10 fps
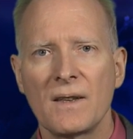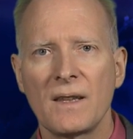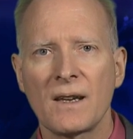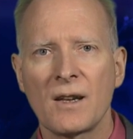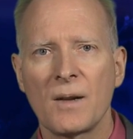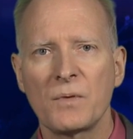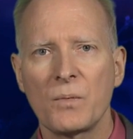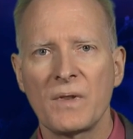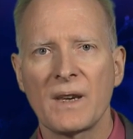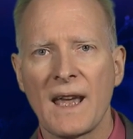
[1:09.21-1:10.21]
that comes
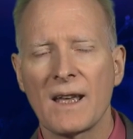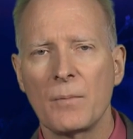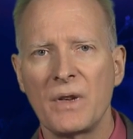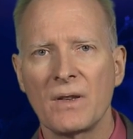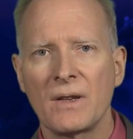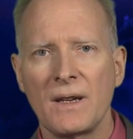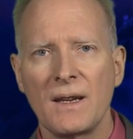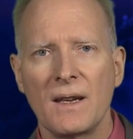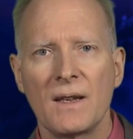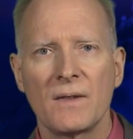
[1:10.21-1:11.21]
with accountability.